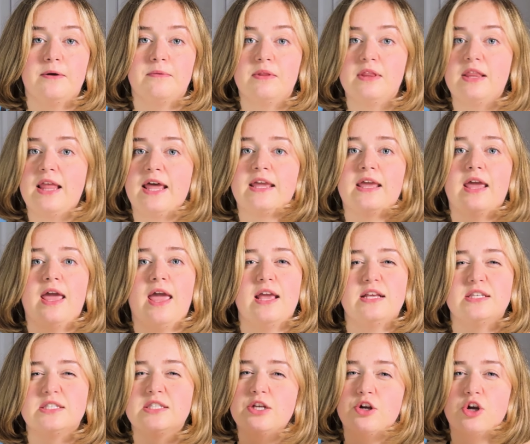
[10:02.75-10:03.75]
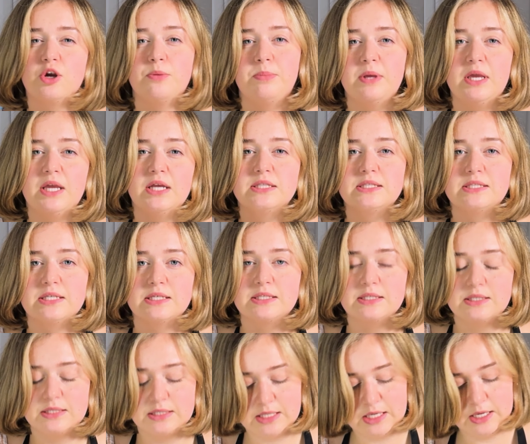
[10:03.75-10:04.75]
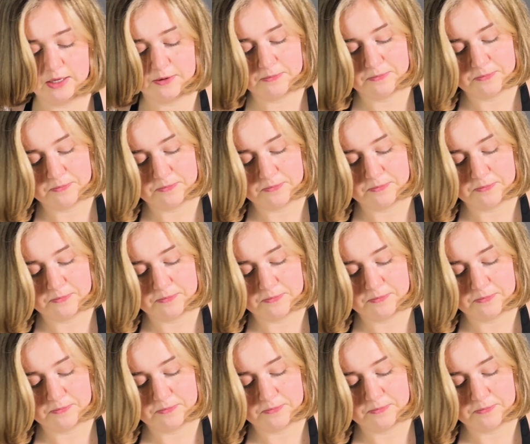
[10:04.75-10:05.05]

like a syrupy consistency.